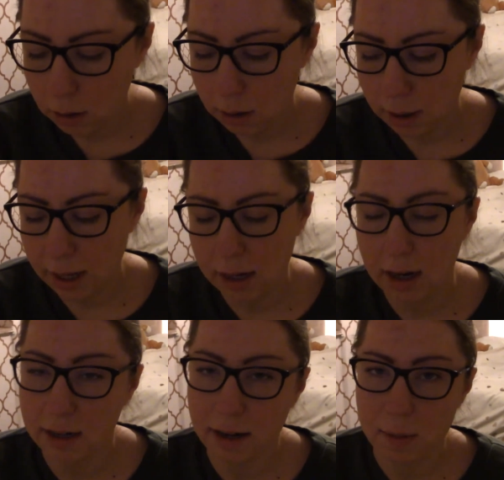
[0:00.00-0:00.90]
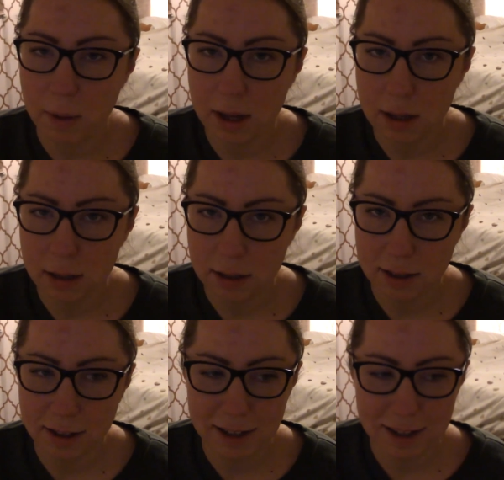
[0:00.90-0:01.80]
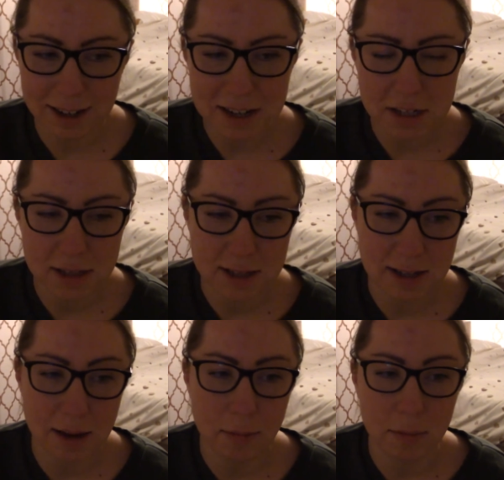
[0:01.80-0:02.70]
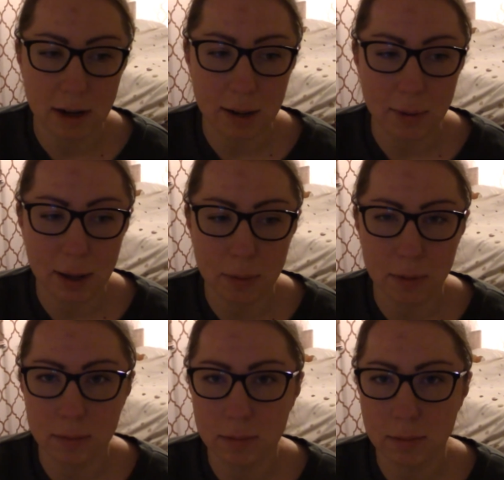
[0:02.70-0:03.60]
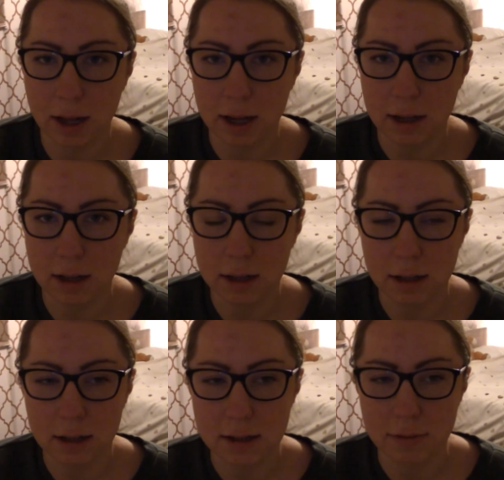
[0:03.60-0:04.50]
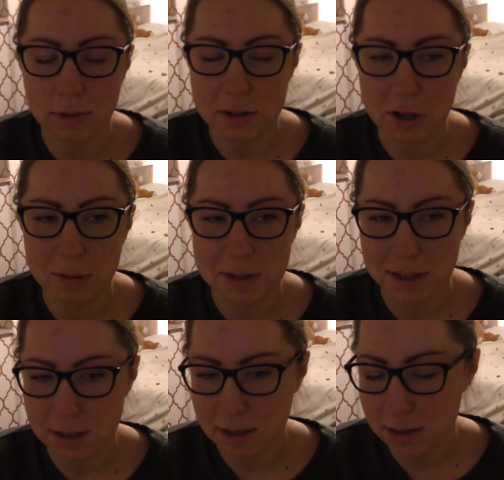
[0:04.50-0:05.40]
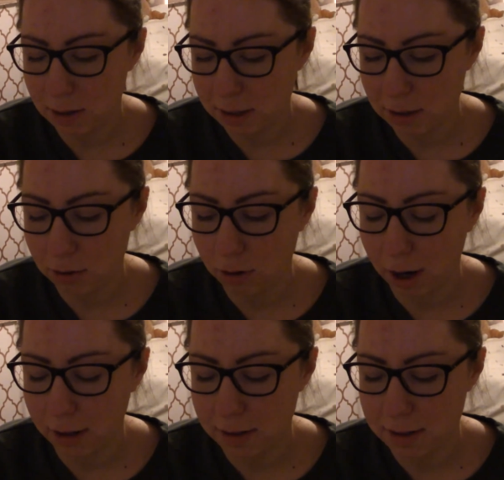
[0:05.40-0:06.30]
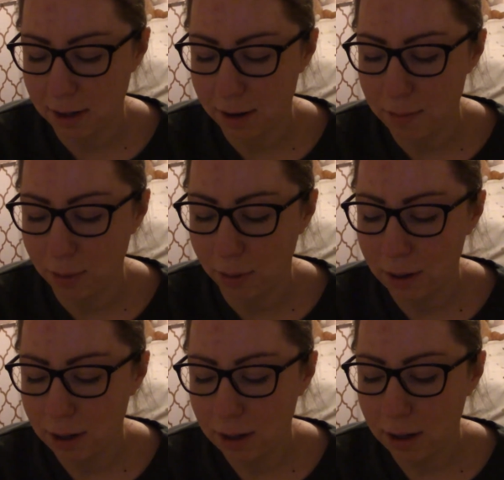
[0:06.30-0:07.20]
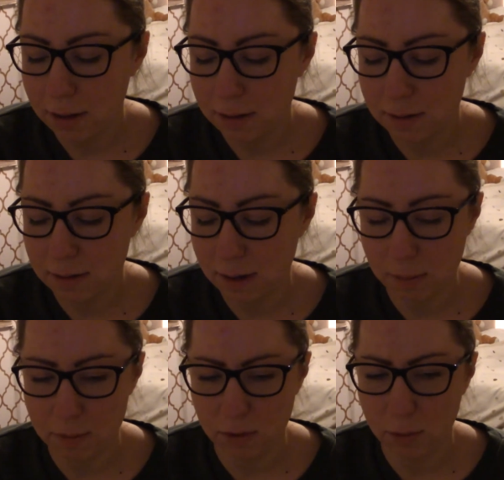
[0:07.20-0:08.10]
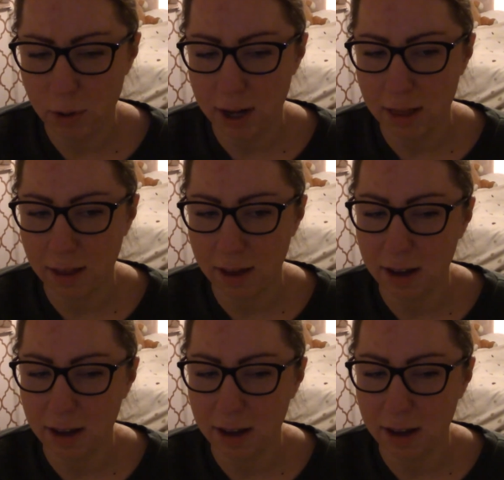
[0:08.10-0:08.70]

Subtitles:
Again, I had a nightmare at night, the same nightmare, but like different circumstances. I didn't cry this time, but same sort of weird thing.